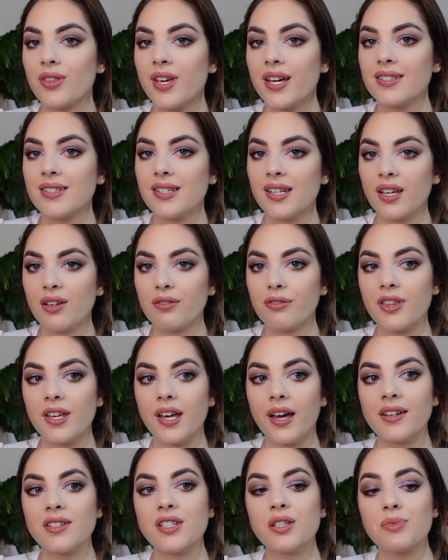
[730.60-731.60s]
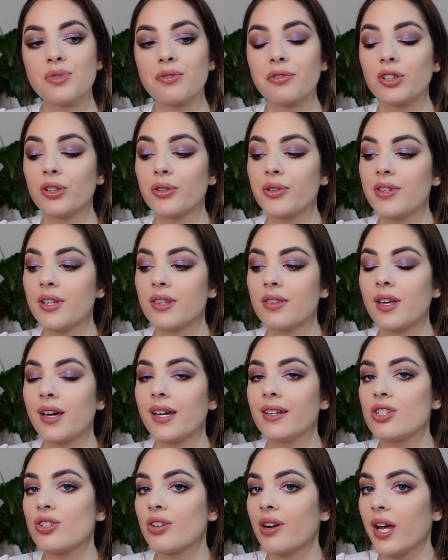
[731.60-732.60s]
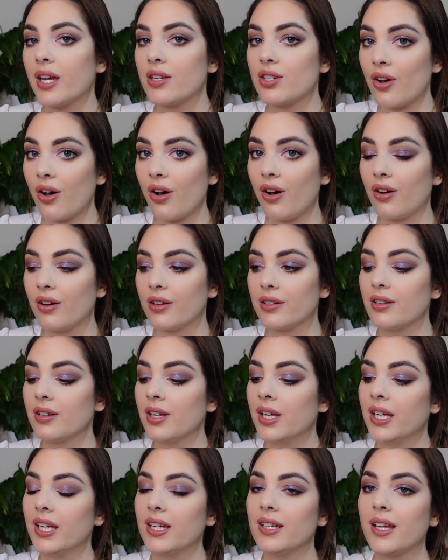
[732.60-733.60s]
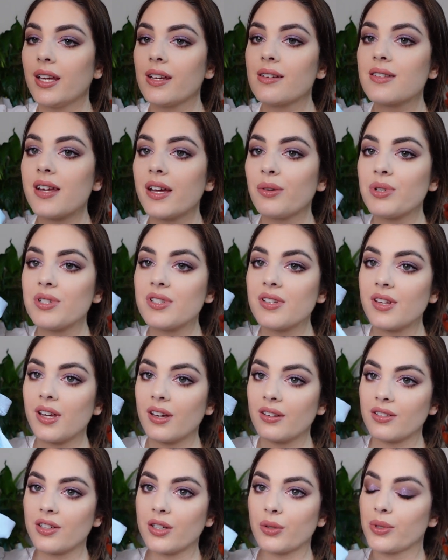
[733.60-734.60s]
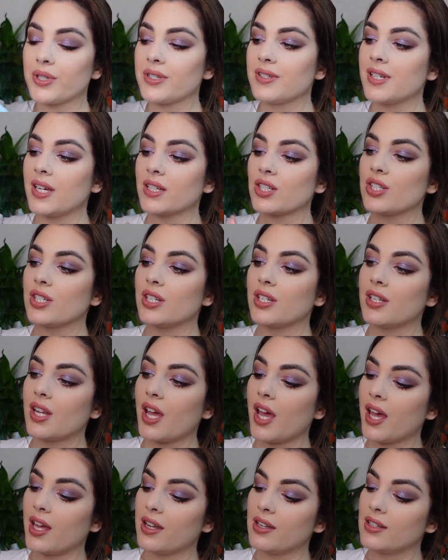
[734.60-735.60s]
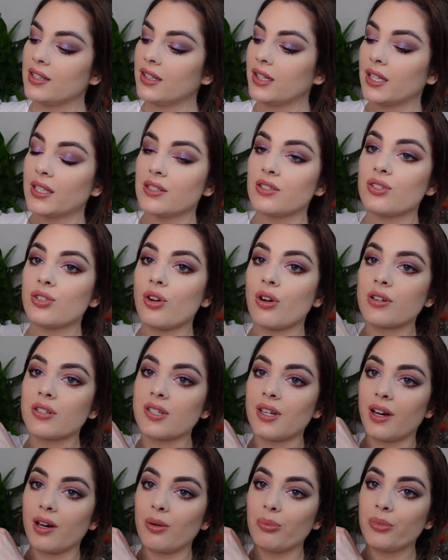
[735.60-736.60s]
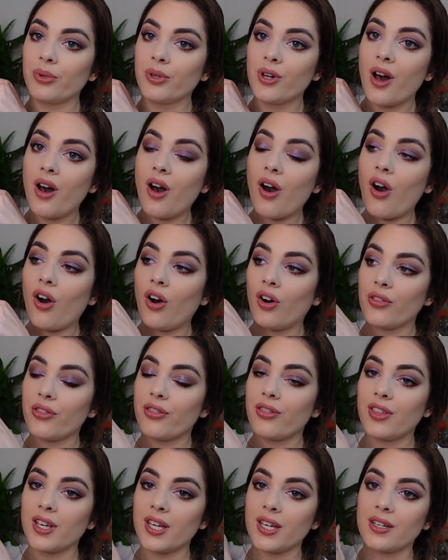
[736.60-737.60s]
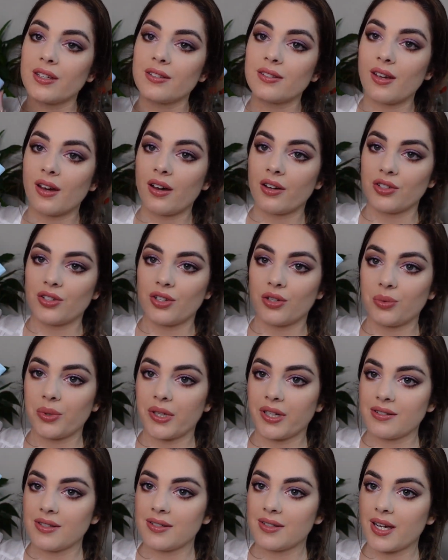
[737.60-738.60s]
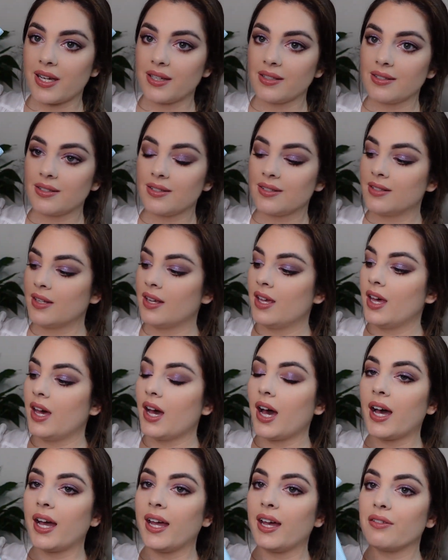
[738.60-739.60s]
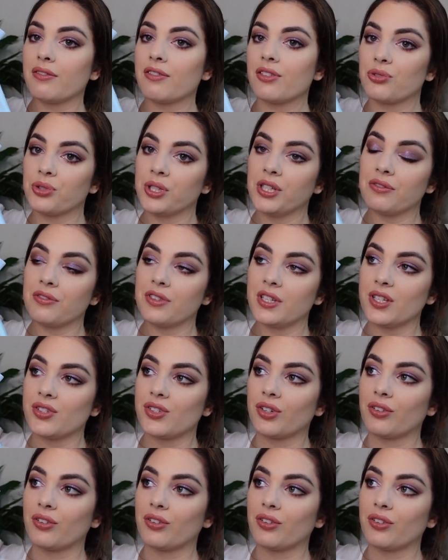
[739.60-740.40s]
that's it for the items of clothing that I tried on. Next, I went to the underwear section and I stocked up on these underwear sets. I have 3 of these